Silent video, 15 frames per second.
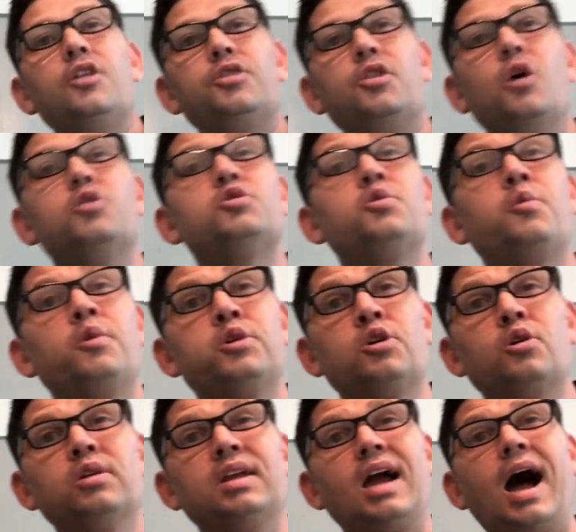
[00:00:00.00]
those were
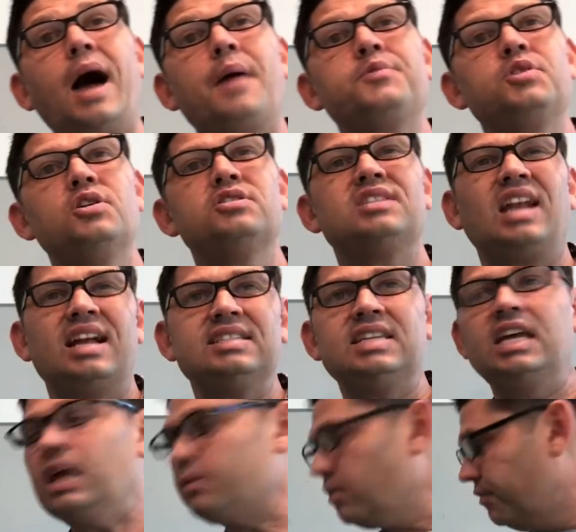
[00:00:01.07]
your only options, and I'd
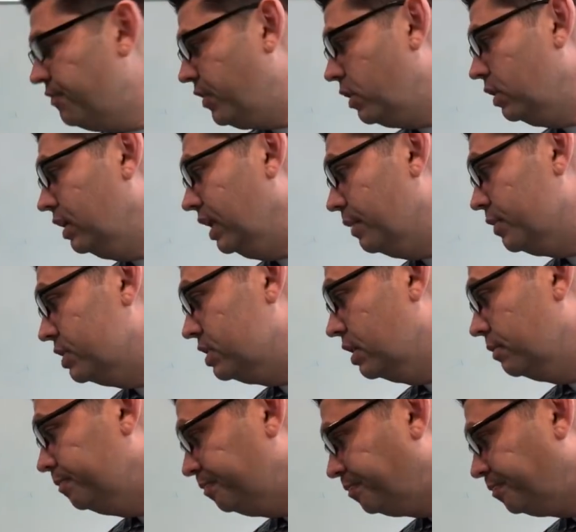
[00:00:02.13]
say they were fairly limited.